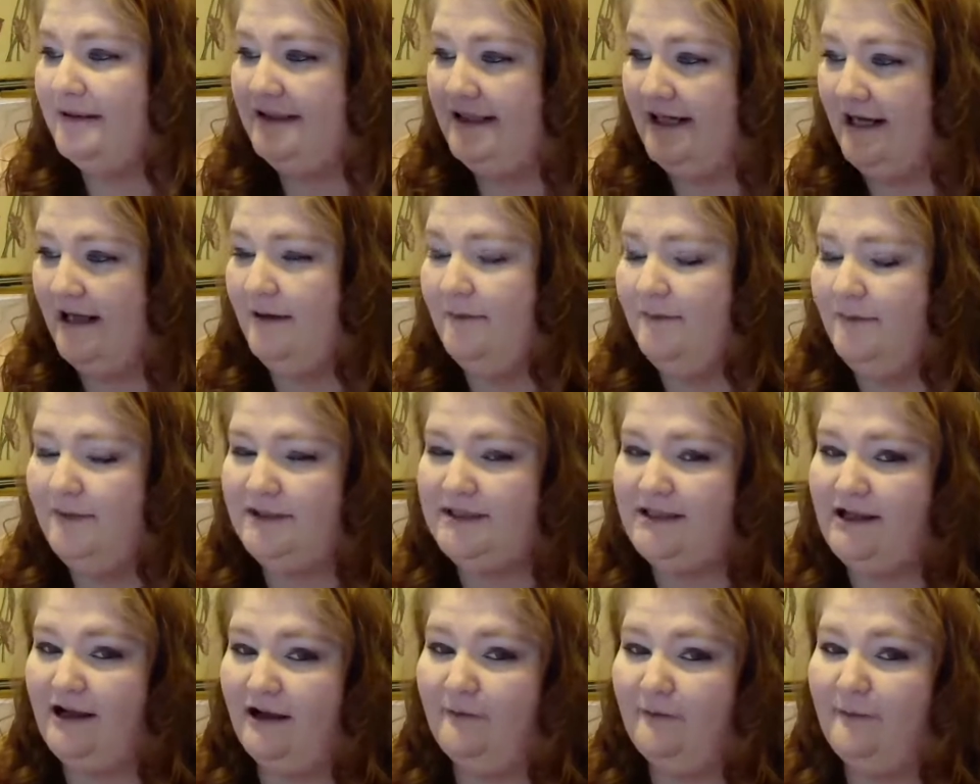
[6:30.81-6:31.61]
Tonight I'm
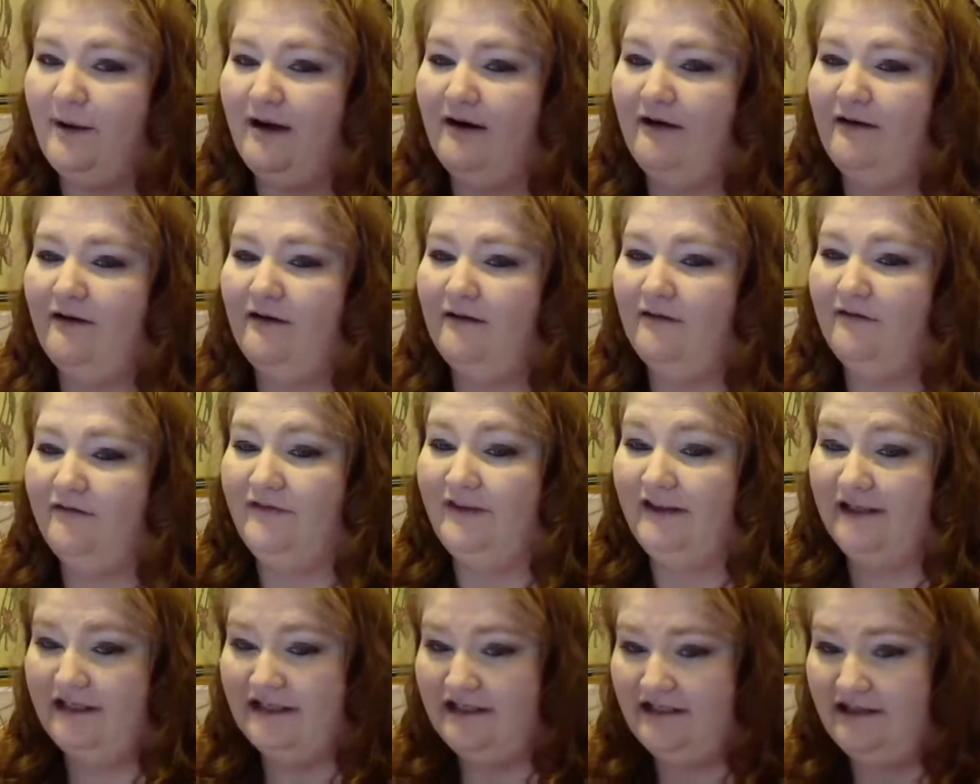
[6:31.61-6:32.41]
going to talk about
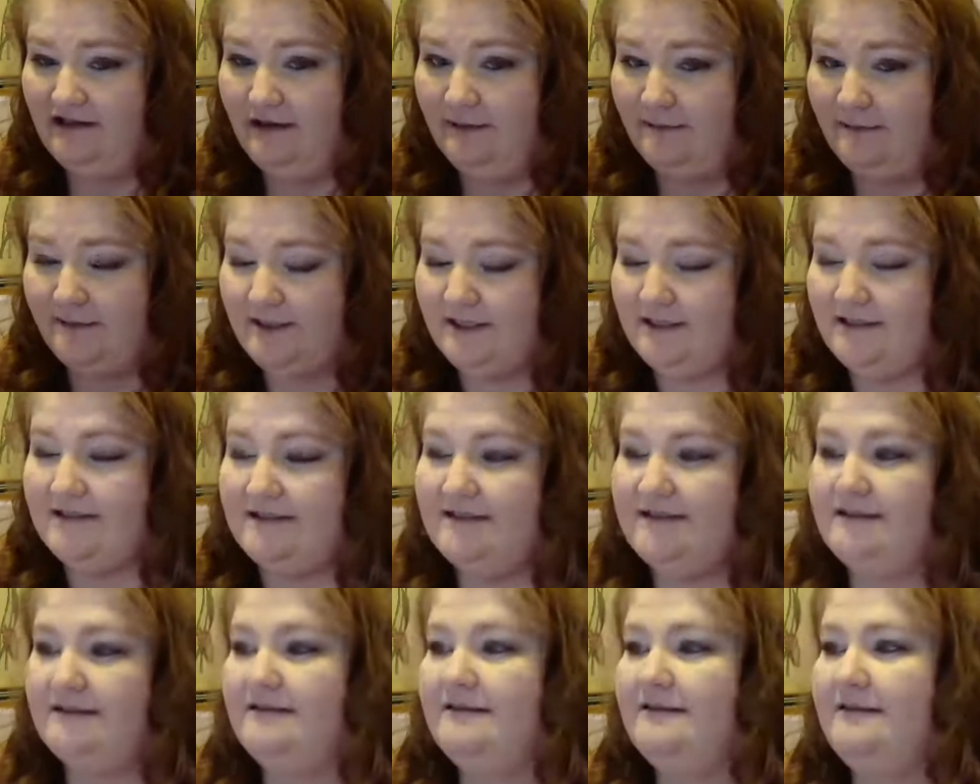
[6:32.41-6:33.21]
finishing options,
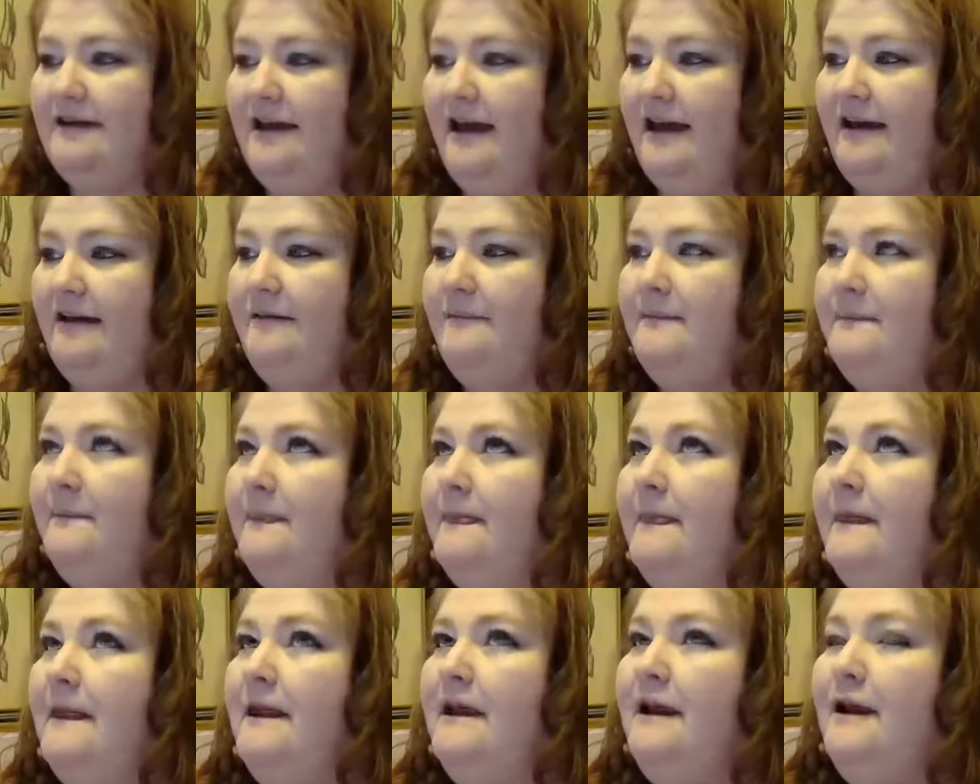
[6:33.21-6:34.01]
okay?
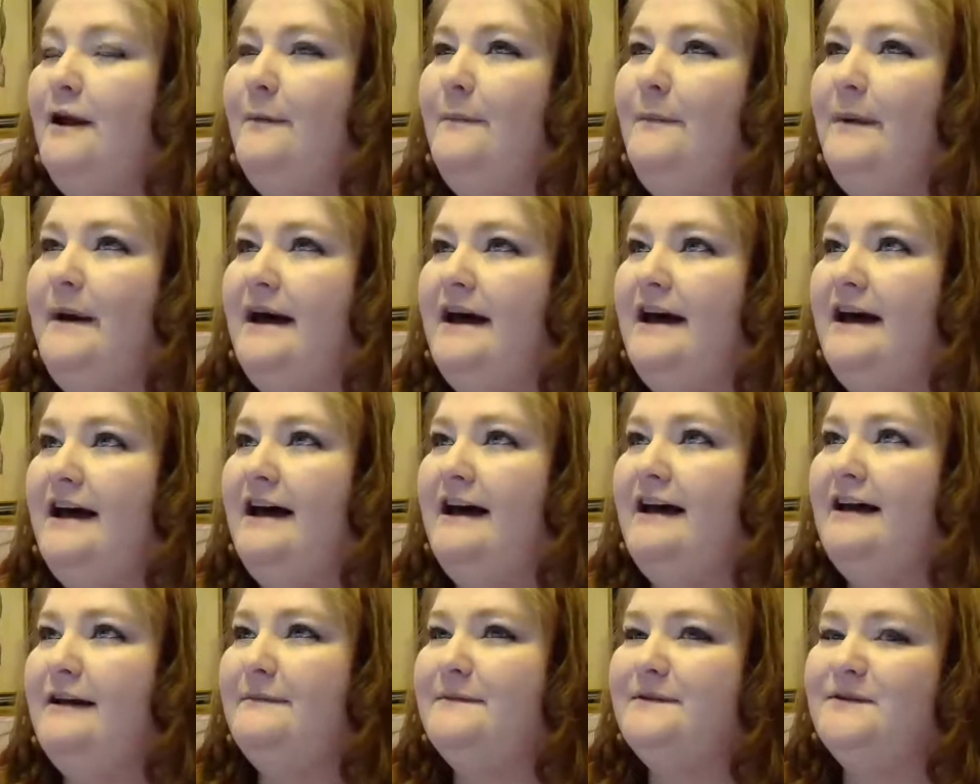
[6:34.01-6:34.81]
But
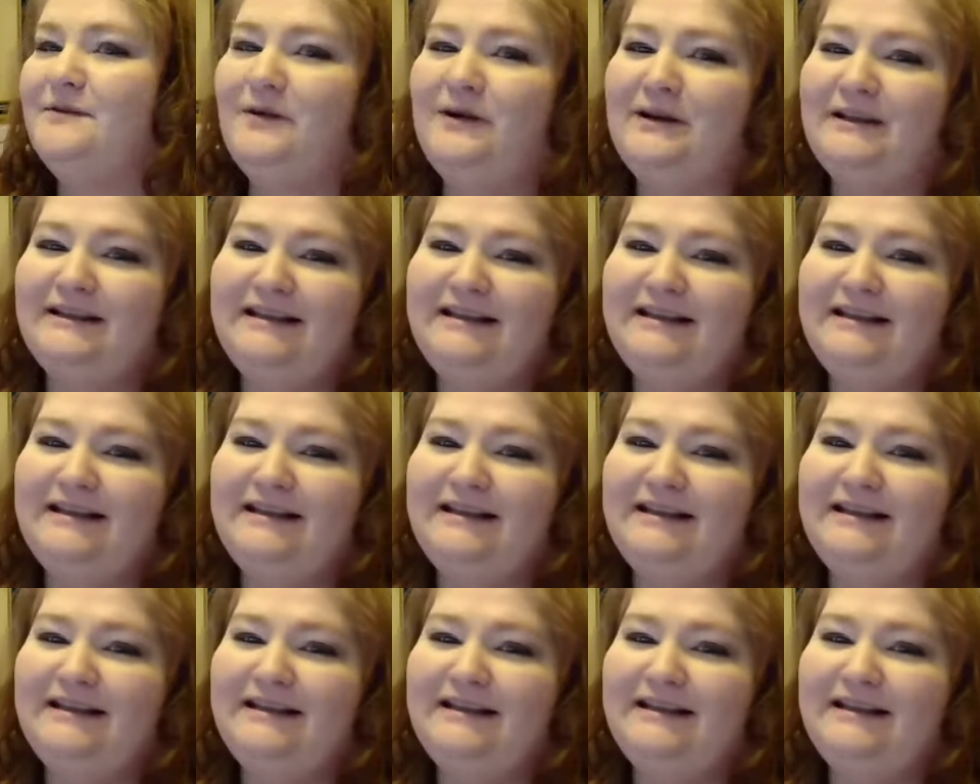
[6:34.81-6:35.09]
um, so